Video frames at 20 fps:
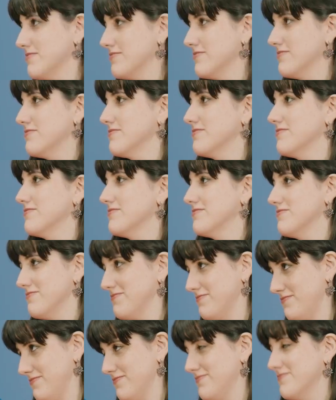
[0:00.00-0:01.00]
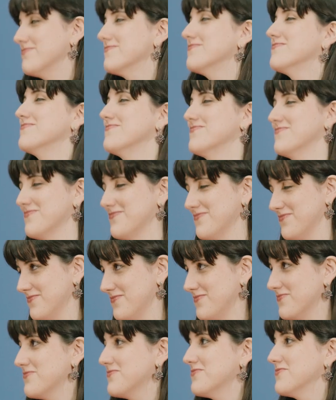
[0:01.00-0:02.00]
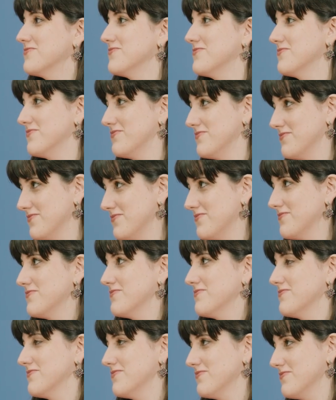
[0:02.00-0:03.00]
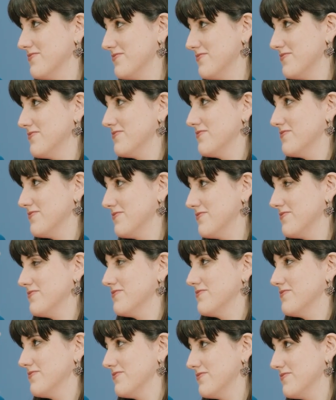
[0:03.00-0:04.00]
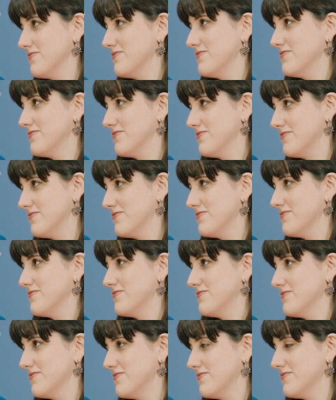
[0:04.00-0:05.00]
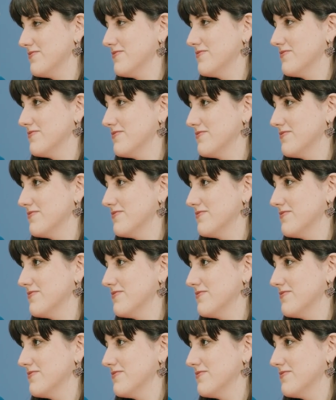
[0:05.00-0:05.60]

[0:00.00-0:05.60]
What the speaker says: (not speaking)